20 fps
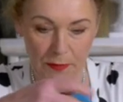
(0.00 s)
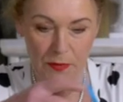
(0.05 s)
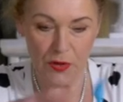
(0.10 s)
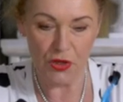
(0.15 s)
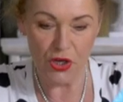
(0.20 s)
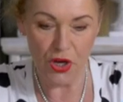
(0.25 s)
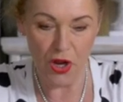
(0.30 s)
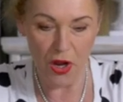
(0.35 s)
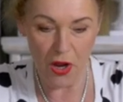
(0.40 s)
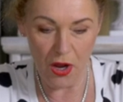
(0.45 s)

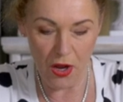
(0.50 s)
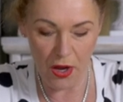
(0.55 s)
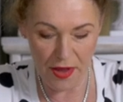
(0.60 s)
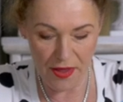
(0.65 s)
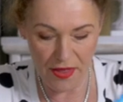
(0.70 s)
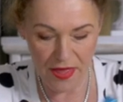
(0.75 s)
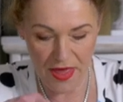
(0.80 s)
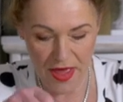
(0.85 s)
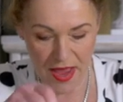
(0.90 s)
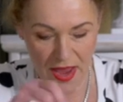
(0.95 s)
tie
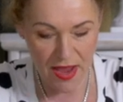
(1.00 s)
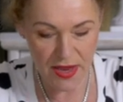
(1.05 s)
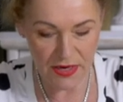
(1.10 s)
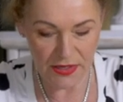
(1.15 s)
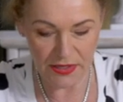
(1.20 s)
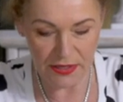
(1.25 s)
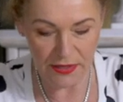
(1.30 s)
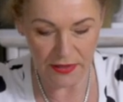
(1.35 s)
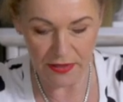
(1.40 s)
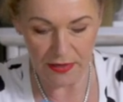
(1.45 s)

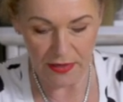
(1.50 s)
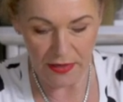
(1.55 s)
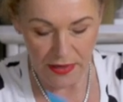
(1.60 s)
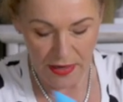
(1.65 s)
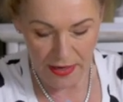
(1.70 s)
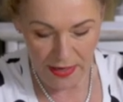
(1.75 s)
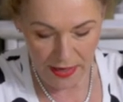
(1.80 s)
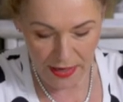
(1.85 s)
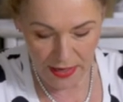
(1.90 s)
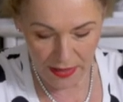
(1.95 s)
that
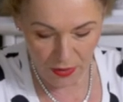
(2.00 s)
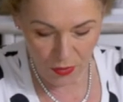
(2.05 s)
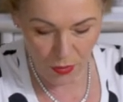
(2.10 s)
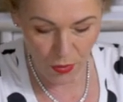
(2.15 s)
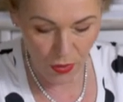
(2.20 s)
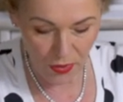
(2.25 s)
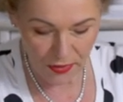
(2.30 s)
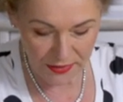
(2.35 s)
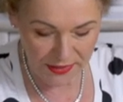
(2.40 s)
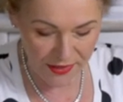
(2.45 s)

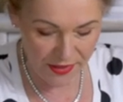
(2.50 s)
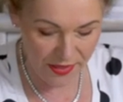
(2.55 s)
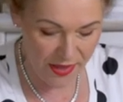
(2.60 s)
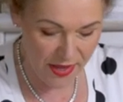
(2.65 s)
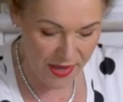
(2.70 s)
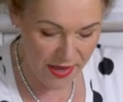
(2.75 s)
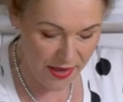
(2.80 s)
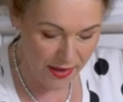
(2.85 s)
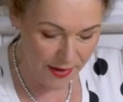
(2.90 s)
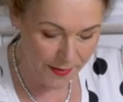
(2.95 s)
across
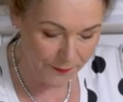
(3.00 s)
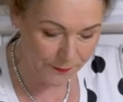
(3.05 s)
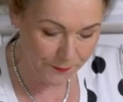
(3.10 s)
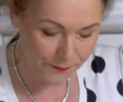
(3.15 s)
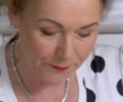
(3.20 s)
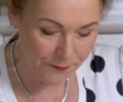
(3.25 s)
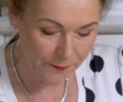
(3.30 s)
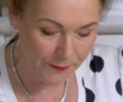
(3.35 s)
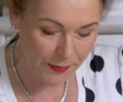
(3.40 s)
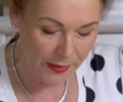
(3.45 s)
there
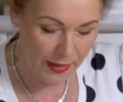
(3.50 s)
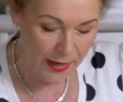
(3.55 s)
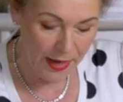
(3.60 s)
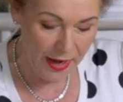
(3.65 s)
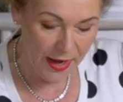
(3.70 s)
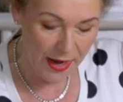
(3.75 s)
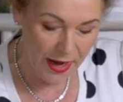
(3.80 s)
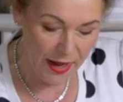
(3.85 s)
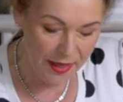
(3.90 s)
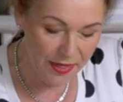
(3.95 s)

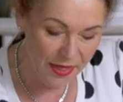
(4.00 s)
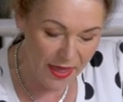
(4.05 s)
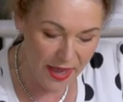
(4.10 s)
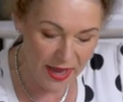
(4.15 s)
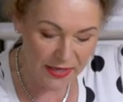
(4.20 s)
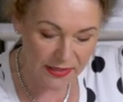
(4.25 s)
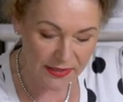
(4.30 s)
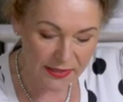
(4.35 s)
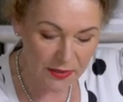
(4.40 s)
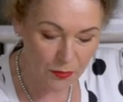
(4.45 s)
and
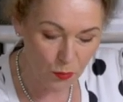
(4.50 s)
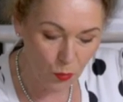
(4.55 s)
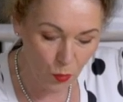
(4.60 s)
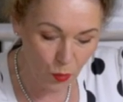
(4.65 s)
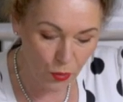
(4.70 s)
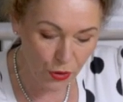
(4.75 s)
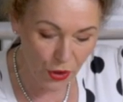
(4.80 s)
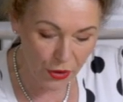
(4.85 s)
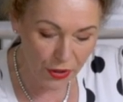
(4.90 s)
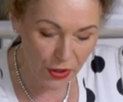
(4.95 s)
that's
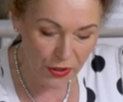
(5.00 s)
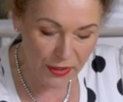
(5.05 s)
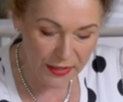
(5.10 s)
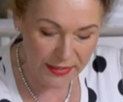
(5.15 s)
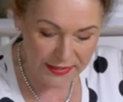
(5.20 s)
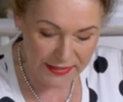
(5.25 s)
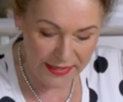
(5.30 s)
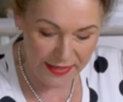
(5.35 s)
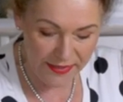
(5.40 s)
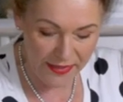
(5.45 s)
not only
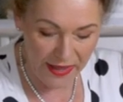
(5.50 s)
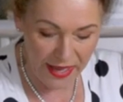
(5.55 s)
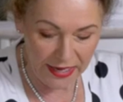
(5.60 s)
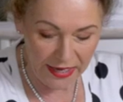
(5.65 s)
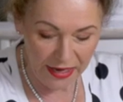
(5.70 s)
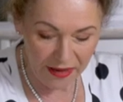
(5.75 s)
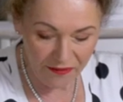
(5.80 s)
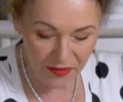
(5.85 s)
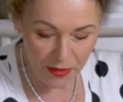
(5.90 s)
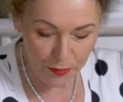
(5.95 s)
is it a
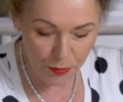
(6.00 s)
lovely